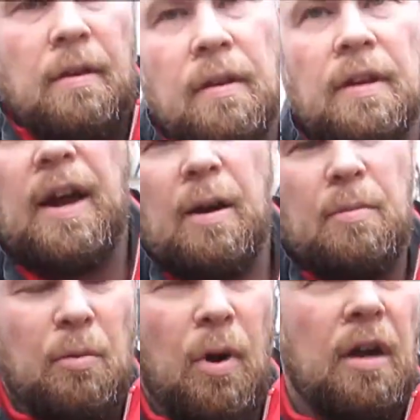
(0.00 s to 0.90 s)
yeah, I've
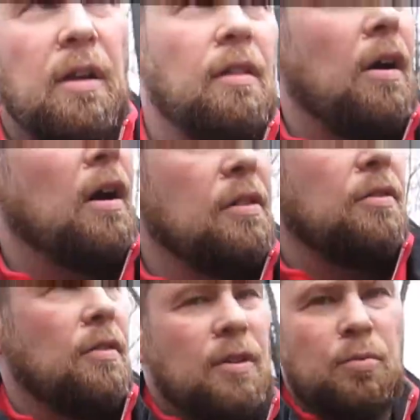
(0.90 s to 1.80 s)
been walking along
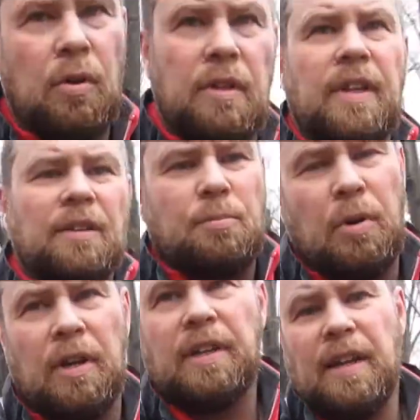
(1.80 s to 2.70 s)
through this
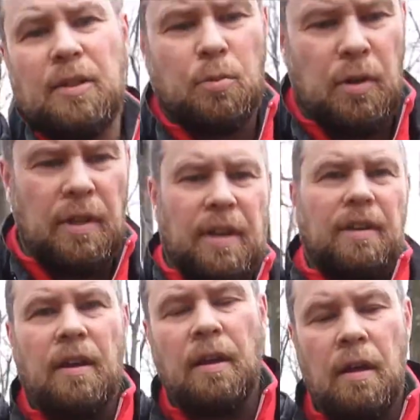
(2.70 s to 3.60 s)
pretty dense
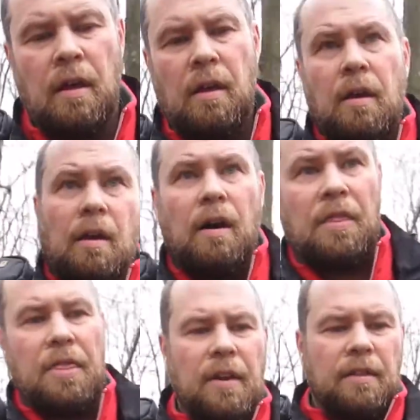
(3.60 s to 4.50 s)
woodland. I
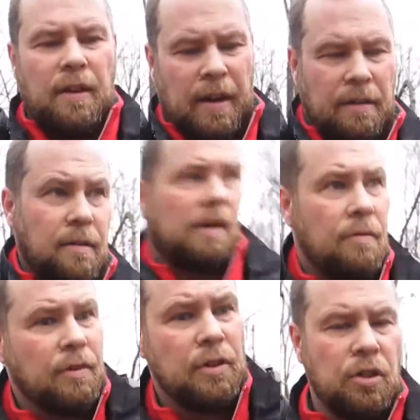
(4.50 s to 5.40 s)
think that
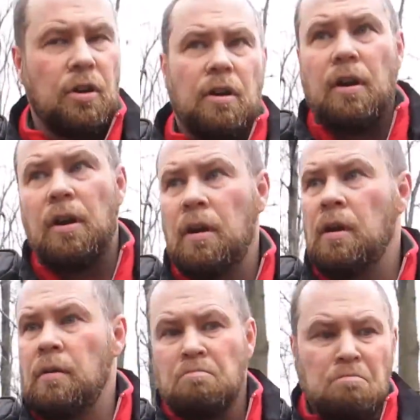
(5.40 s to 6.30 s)
for sure
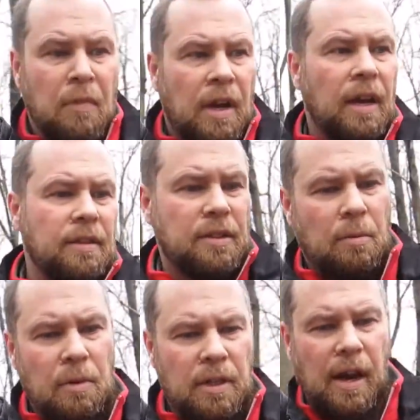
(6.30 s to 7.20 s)
in the
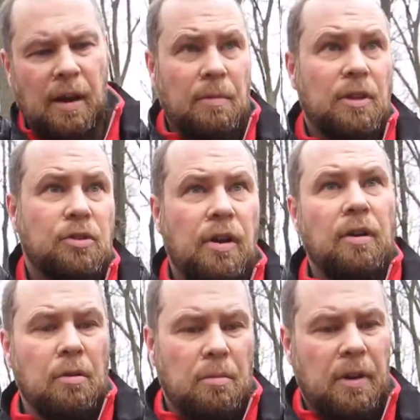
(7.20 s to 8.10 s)
summertime this
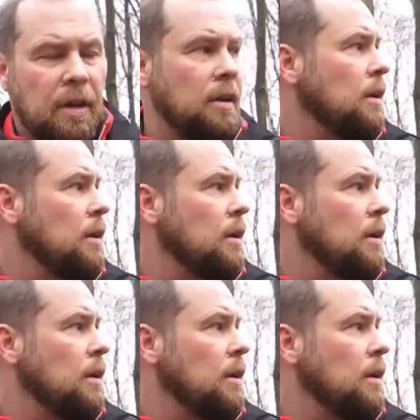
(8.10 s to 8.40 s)
trail would be